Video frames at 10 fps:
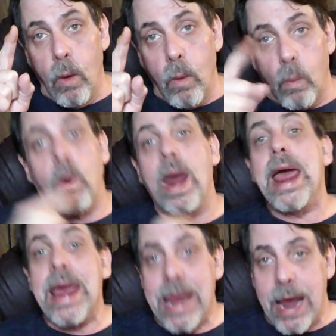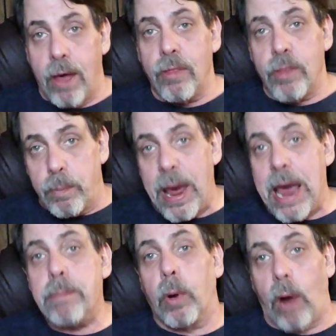we, the
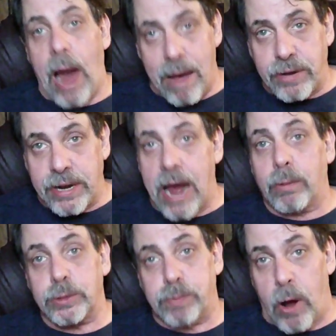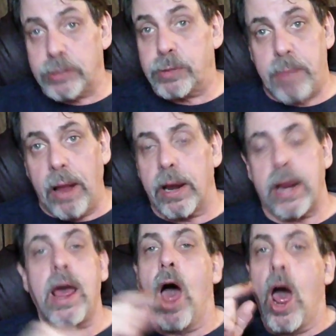people, have to take
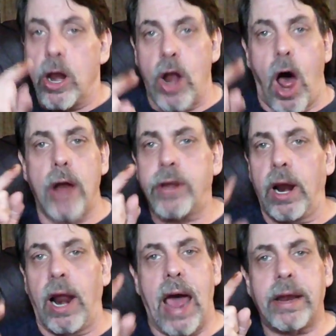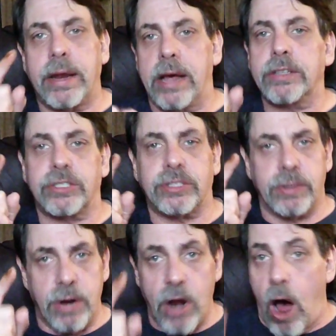responsibility not to let this
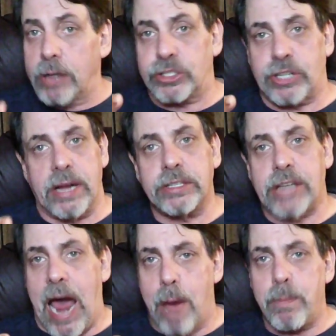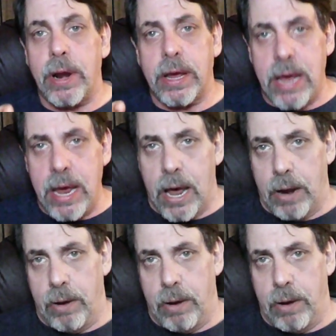nonsense happen again.